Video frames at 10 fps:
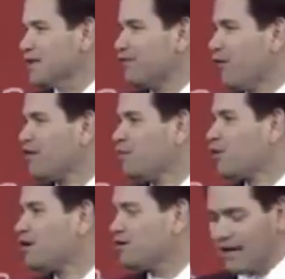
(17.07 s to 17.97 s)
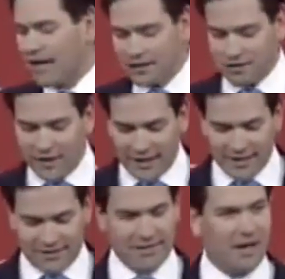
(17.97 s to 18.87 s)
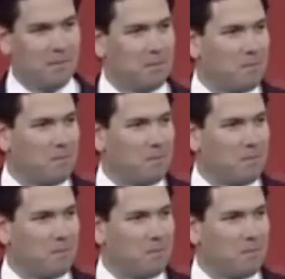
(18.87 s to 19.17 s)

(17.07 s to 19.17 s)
4 of them were under the age of 8 at the time.